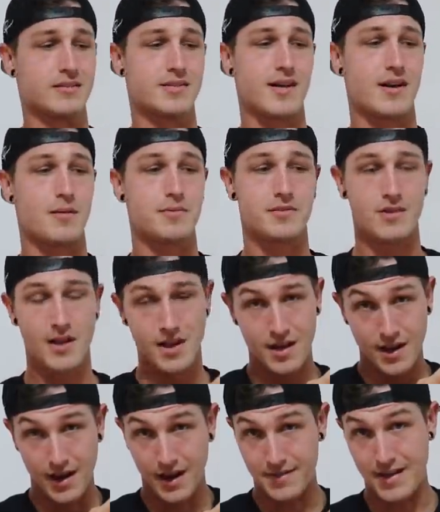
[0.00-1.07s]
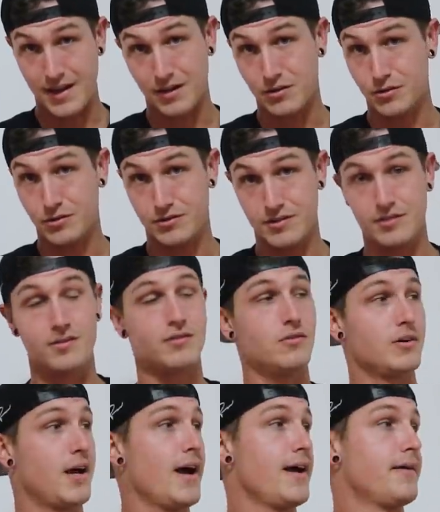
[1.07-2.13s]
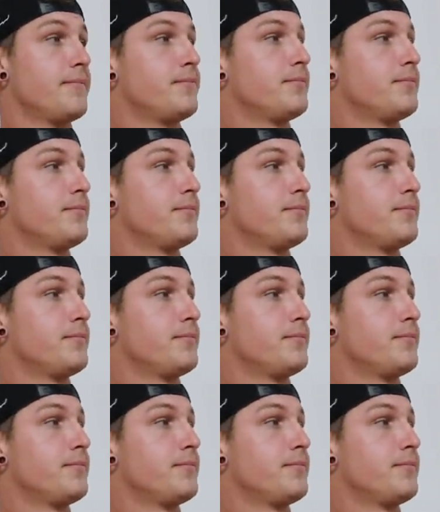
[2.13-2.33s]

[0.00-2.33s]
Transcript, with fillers: setups, and that includes this little guy.